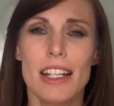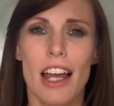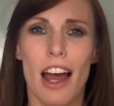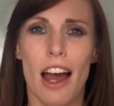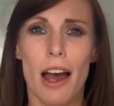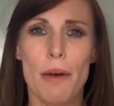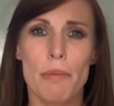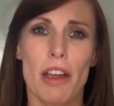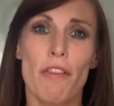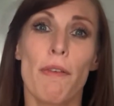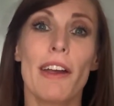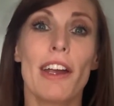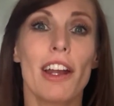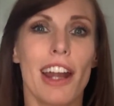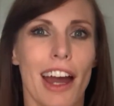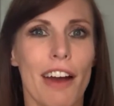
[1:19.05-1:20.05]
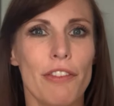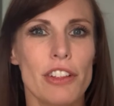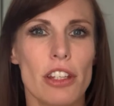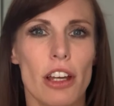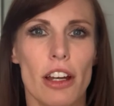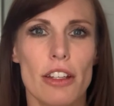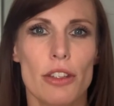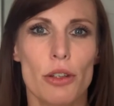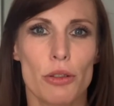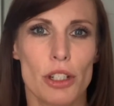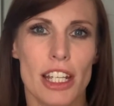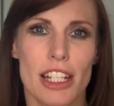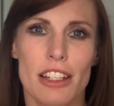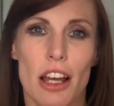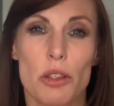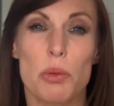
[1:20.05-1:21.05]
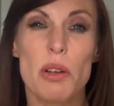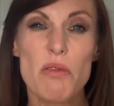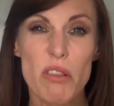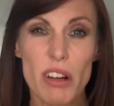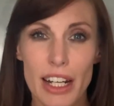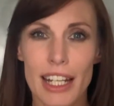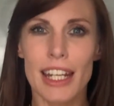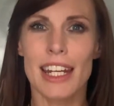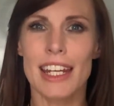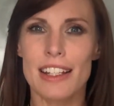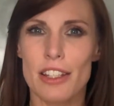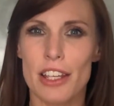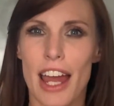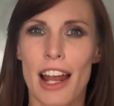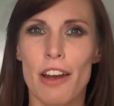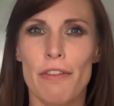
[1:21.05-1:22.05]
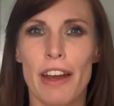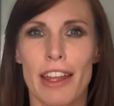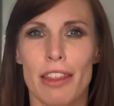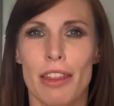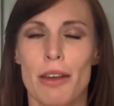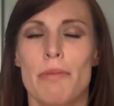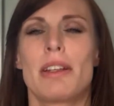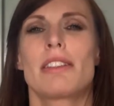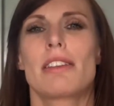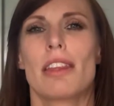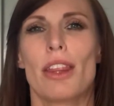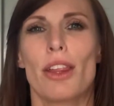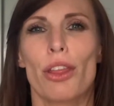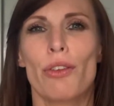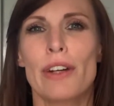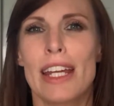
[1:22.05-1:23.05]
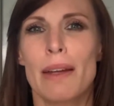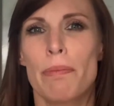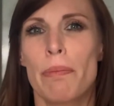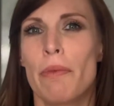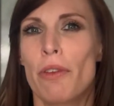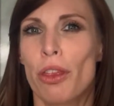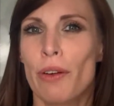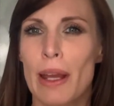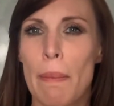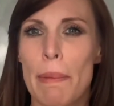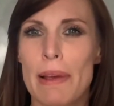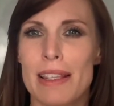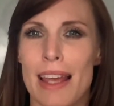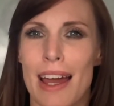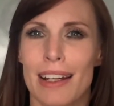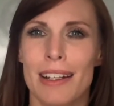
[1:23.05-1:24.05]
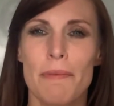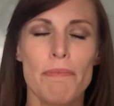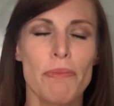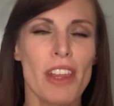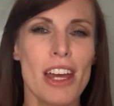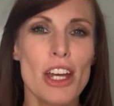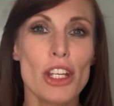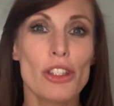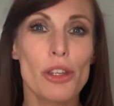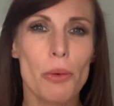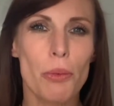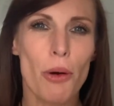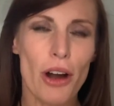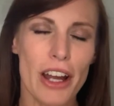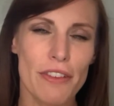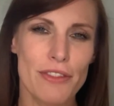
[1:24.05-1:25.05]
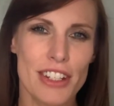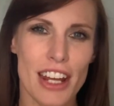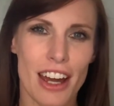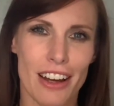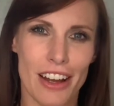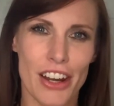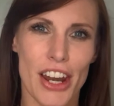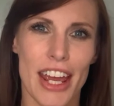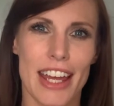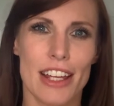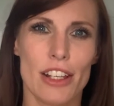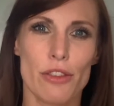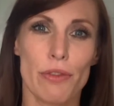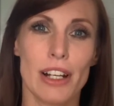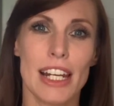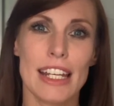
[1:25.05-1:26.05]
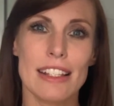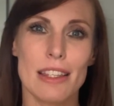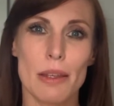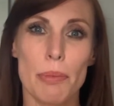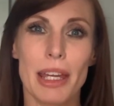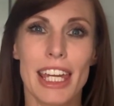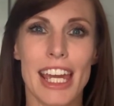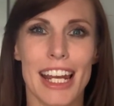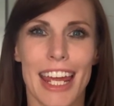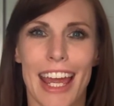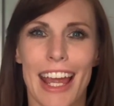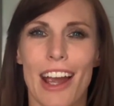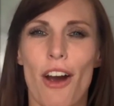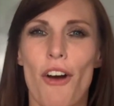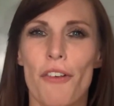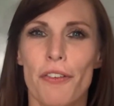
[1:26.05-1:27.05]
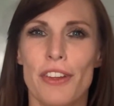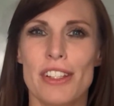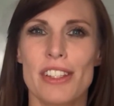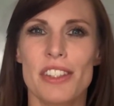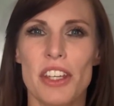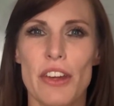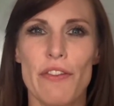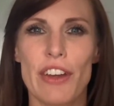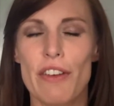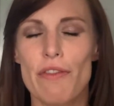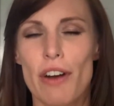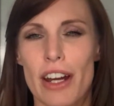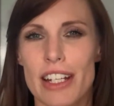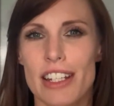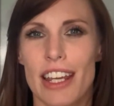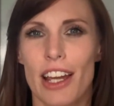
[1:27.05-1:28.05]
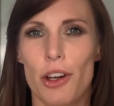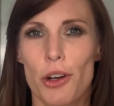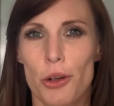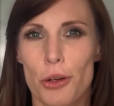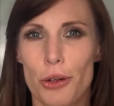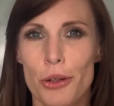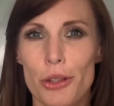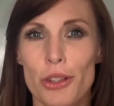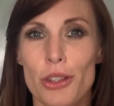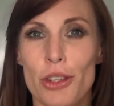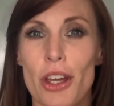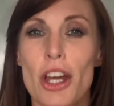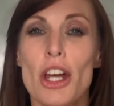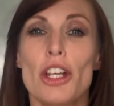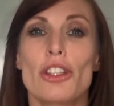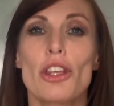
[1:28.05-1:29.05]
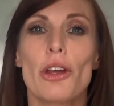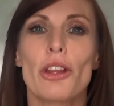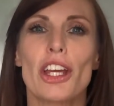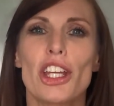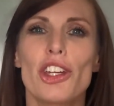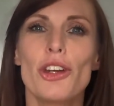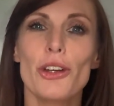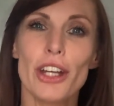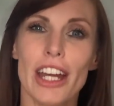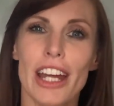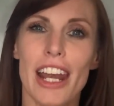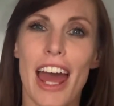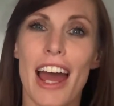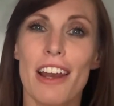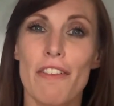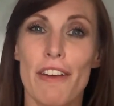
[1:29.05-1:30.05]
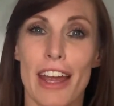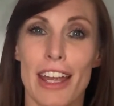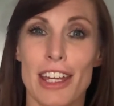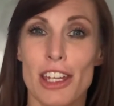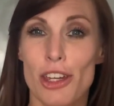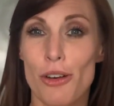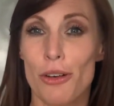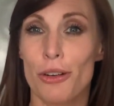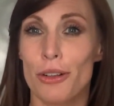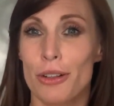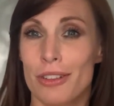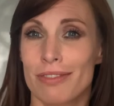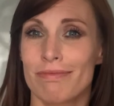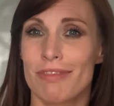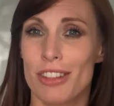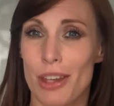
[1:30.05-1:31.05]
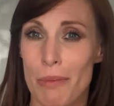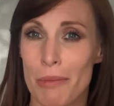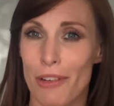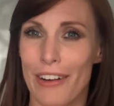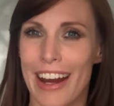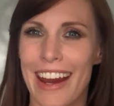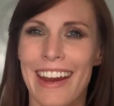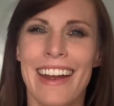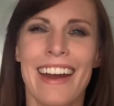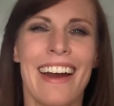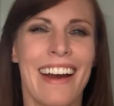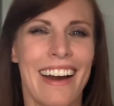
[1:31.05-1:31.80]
Um, if we're going to advertise your details, we really need to elevate them into the three three percent. So what I've done is release the beginning of the CV writing course so that you can elevate your summary.